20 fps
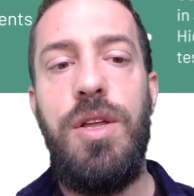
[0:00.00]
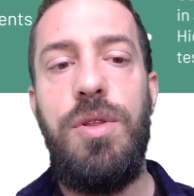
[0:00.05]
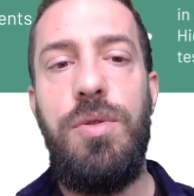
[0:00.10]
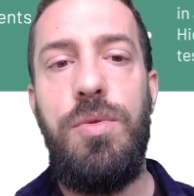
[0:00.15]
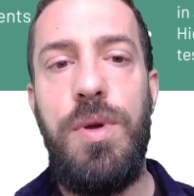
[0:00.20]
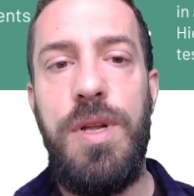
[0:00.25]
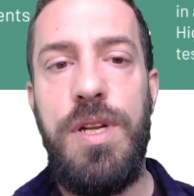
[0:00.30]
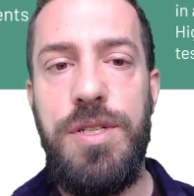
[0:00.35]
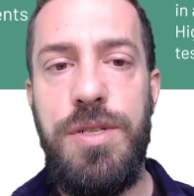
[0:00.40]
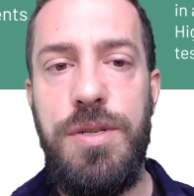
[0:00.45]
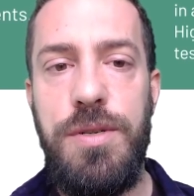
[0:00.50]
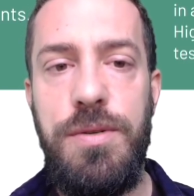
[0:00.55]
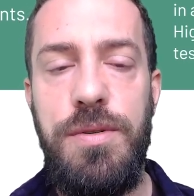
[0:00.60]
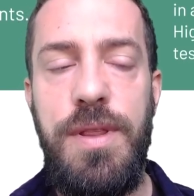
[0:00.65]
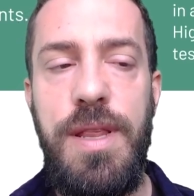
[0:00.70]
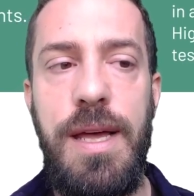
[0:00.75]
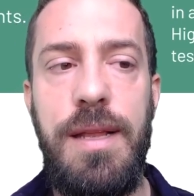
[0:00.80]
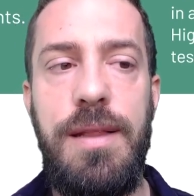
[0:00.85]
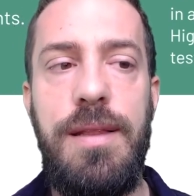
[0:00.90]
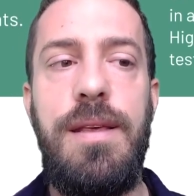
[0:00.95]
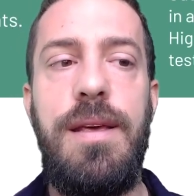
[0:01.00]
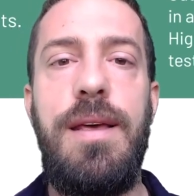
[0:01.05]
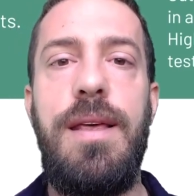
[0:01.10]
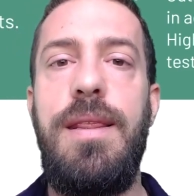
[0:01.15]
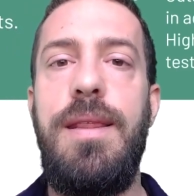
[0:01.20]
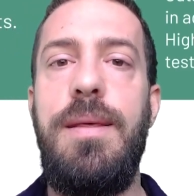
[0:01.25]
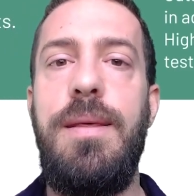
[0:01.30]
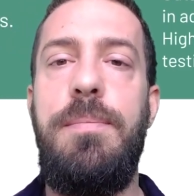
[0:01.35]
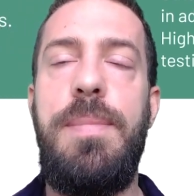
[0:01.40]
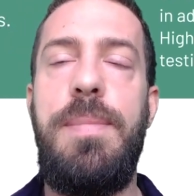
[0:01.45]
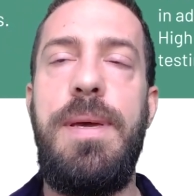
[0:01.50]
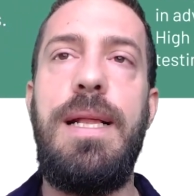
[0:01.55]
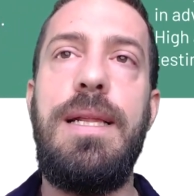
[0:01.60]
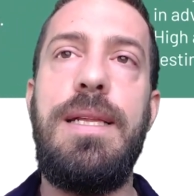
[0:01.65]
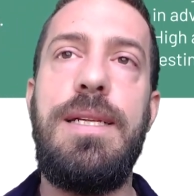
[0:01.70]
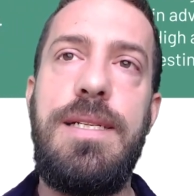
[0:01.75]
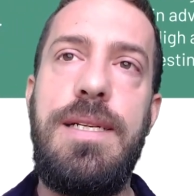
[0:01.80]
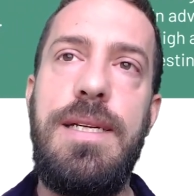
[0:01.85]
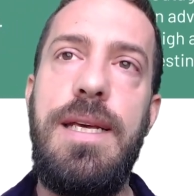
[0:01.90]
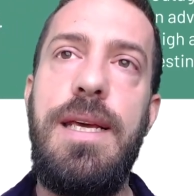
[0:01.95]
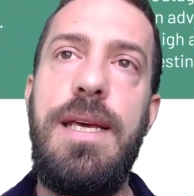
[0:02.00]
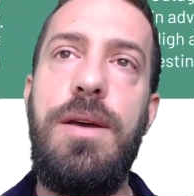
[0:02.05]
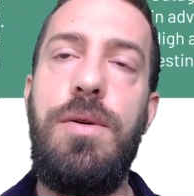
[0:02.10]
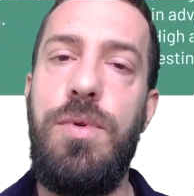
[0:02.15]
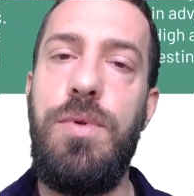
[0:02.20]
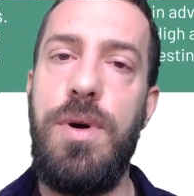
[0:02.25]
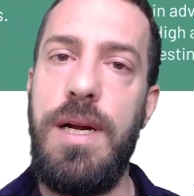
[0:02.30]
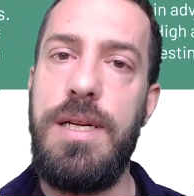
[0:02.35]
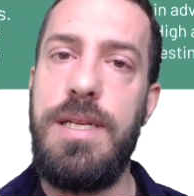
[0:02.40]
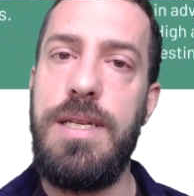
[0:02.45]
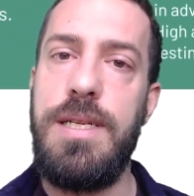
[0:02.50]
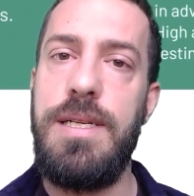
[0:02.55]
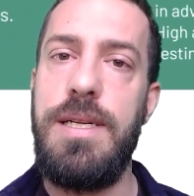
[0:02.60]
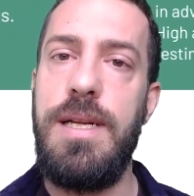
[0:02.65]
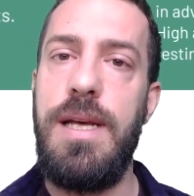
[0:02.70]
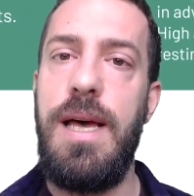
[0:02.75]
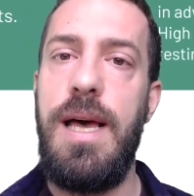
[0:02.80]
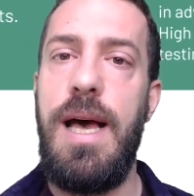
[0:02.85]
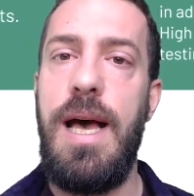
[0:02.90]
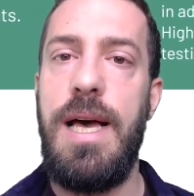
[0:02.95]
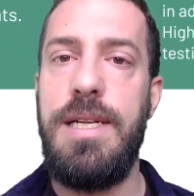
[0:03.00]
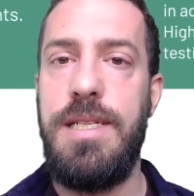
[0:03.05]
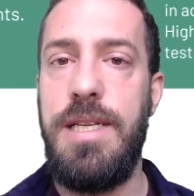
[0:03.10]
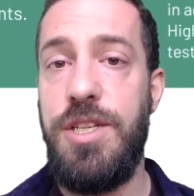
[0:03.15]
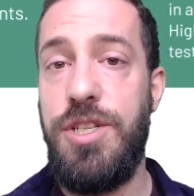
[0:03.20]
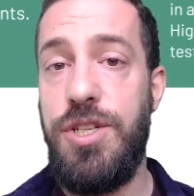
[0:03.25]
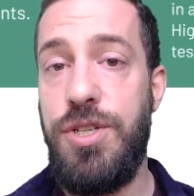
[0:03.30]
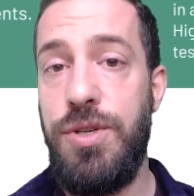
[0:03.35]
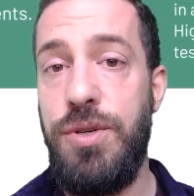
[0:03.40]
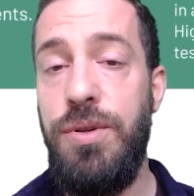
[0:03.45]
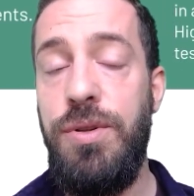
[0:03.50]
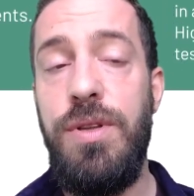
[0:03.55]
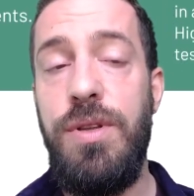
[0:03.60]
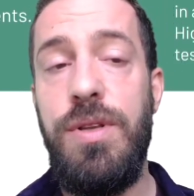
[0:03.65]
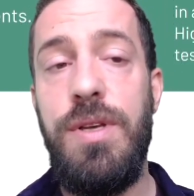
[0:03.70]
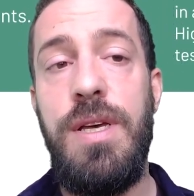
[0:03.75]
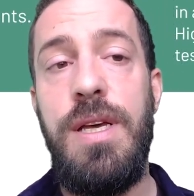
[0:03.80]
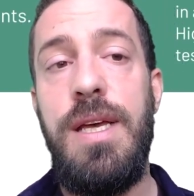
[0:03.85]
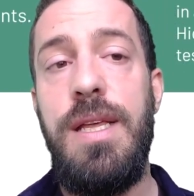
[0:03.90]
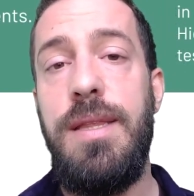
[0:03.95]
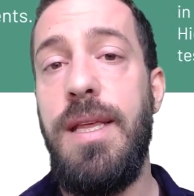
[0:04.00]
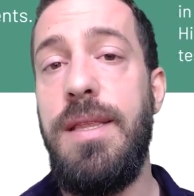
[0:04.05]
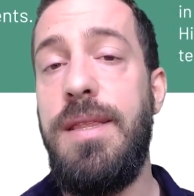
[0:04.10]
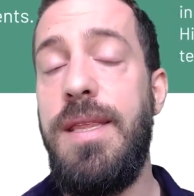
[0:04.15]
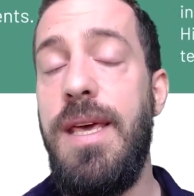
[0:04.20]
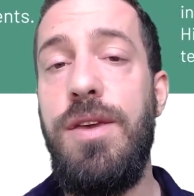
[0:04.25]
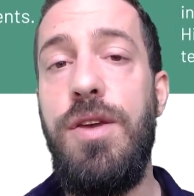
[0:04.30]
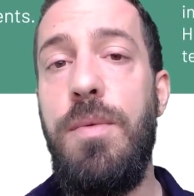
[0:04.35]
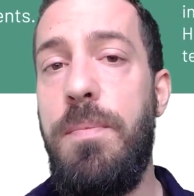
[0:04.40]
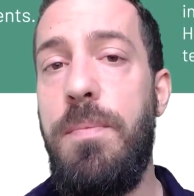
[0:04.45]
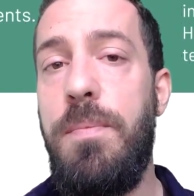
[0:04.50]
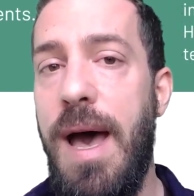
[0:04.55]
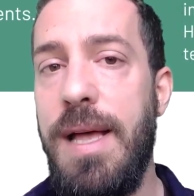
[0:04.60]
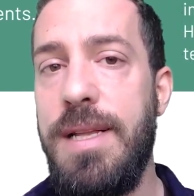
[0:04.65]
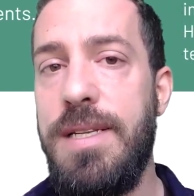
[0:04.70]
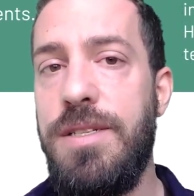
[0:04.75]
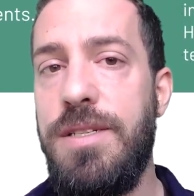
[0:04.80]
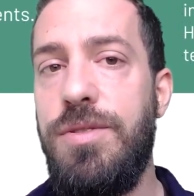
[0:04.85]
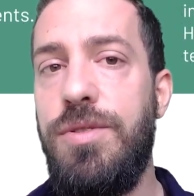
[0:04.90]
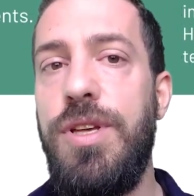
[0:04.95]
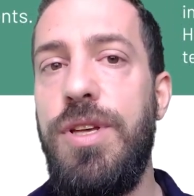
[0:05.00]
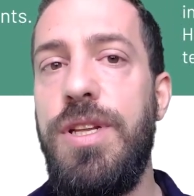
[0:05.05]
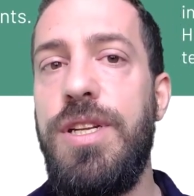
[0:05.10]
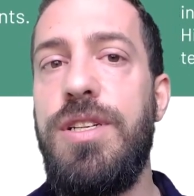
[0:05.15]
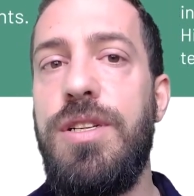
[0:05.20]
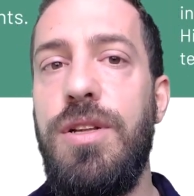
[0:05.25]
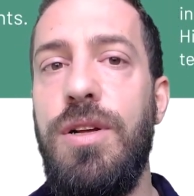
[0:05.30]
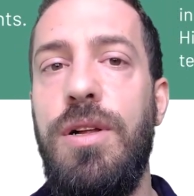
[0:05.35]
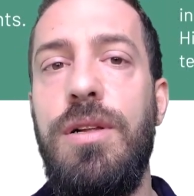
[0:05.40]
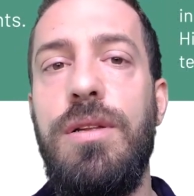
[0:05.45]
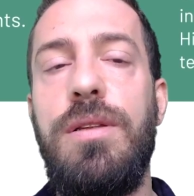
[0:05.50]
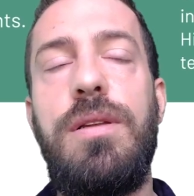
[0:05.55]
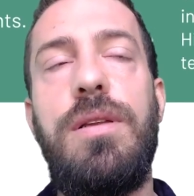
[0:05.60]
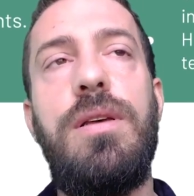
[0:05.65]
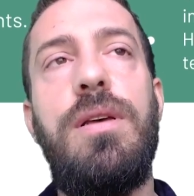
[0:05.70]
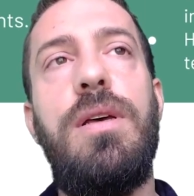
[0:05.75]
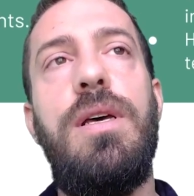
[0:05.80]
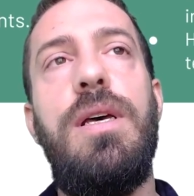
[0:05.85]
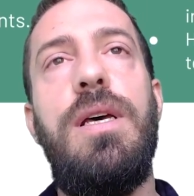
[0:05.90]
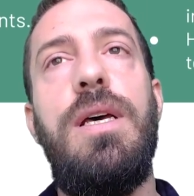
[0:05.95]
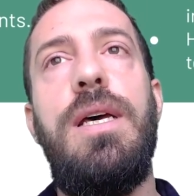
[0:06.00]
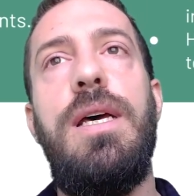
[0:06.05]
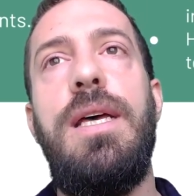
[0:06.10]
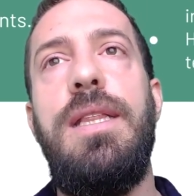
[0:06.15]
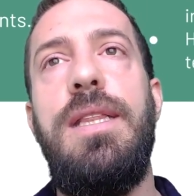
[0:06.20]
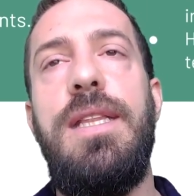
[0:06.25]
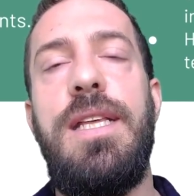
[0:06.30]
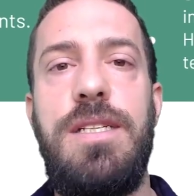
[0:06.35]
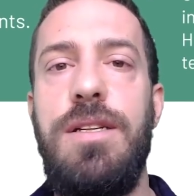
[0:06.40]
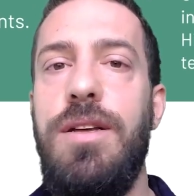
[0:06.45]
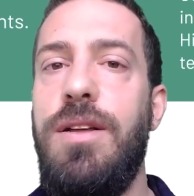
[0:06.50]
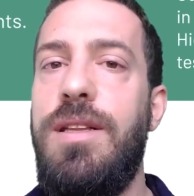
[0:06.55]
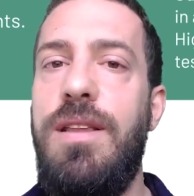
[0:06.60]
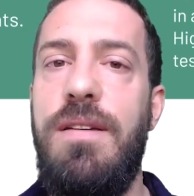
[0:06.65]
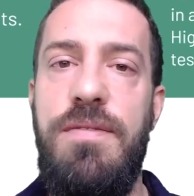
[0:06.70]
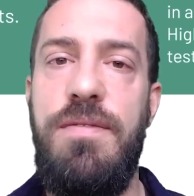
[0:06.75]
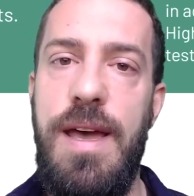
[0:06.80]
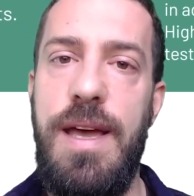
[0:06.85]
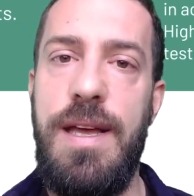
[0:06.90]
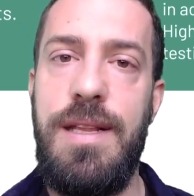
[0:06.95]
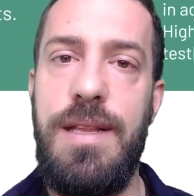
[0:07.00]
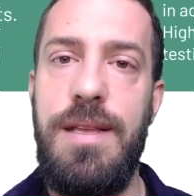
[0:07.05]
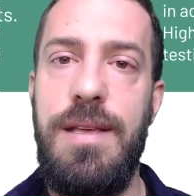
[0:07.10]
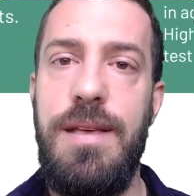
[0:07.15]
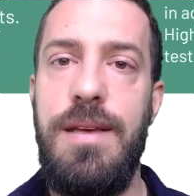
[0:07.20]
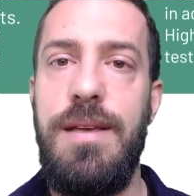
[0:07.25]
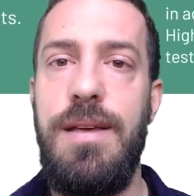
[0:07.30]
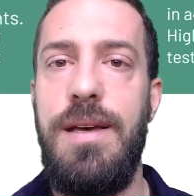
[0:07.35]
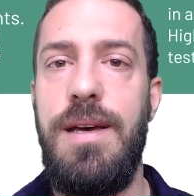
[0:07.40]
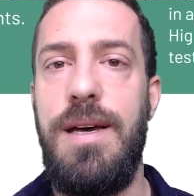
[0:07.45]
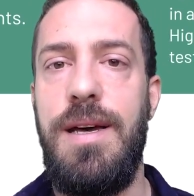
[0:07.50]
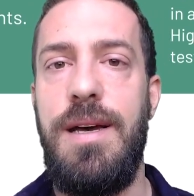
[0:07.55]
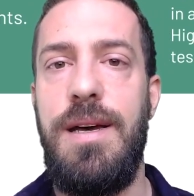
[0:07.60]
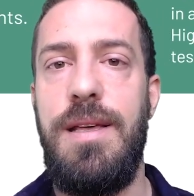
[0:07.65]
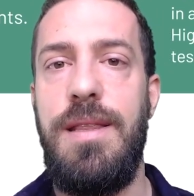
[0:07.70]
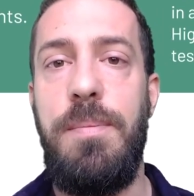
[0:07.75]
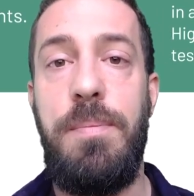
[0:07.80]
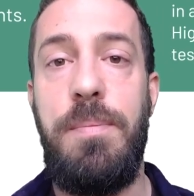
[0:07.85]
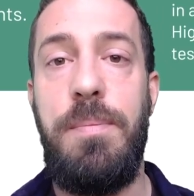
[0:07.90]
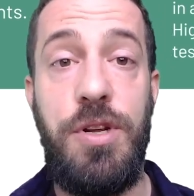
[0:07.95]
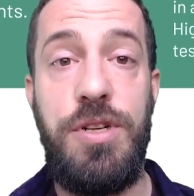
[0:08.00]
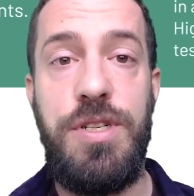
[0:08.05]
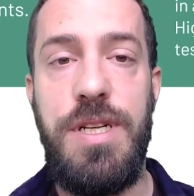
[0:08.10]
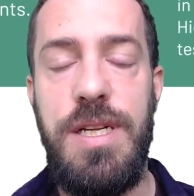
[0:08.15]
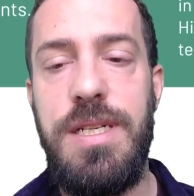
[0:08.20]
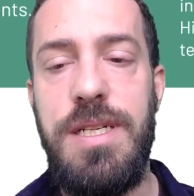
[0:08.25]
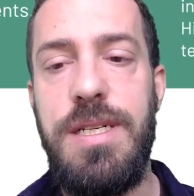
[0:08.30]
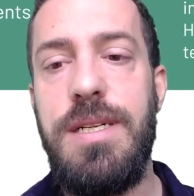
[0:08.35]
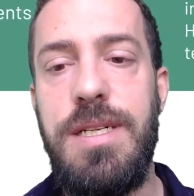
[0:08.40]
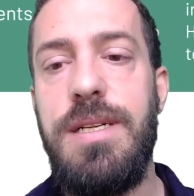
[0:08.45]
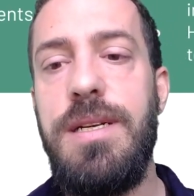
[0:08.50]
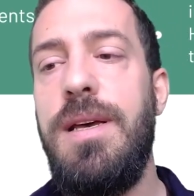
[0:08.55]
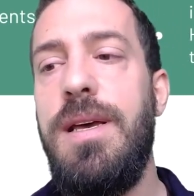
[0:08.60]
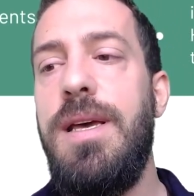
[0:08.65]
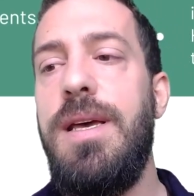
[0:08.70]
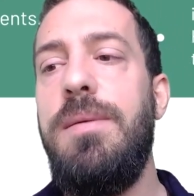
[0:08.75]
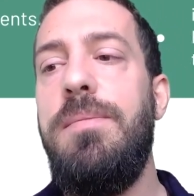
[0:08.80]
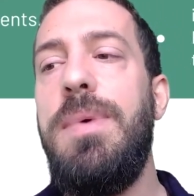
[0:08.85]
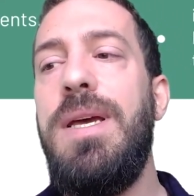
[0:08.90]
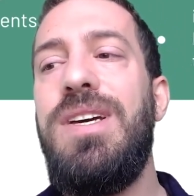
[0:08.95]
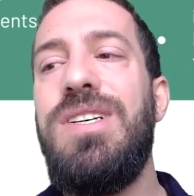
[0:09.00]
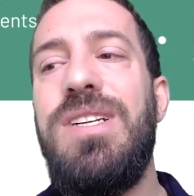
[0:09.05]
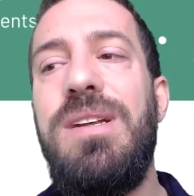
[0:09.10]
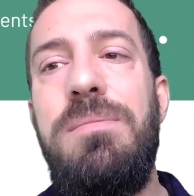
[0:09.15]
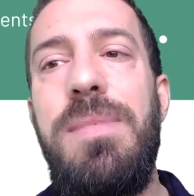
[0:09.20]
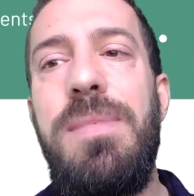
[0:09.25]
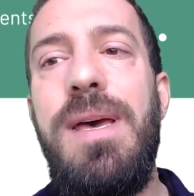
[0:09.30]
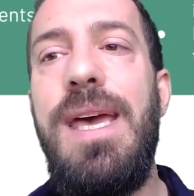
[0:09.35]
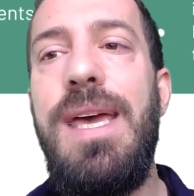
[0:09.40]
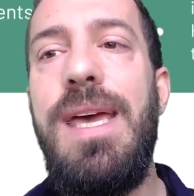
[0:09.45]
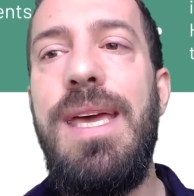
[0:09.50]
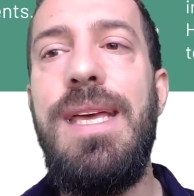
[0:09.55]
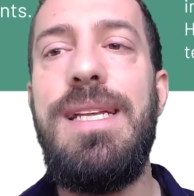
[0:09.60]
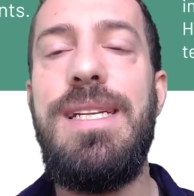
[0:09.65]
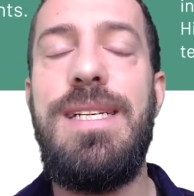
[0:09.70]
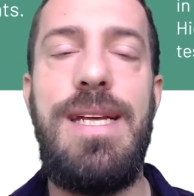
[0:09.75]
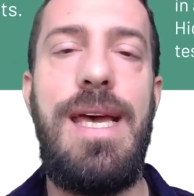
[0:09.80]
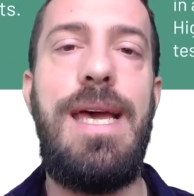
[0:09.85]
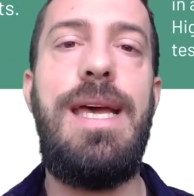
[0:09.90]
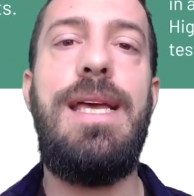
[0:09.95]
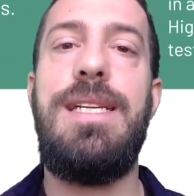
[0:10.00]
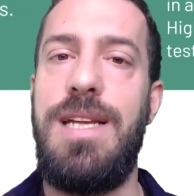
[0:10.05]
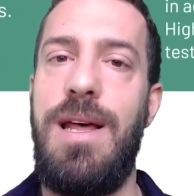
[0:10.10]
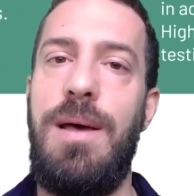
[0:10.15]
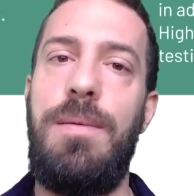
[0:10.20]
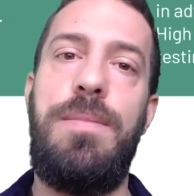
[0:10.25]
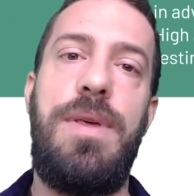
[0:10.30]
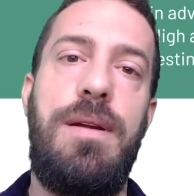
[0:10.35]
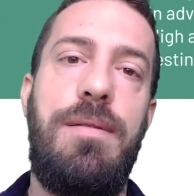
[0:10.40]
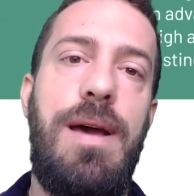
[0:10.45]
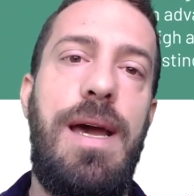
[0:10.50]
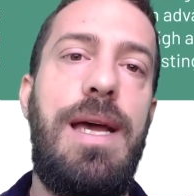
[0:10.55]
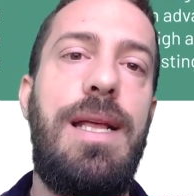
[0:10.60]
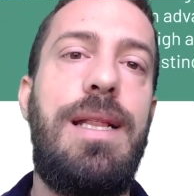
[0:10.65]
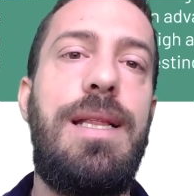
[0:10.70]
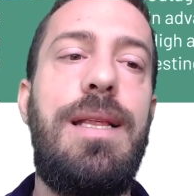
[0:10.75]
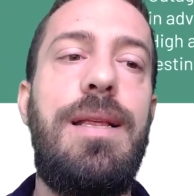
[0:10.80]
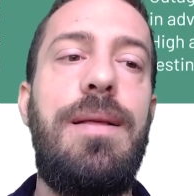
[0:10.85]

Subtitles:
to ensure that the PLC works as it should, that the new patch you installed does not affect the process, because it may change something, right?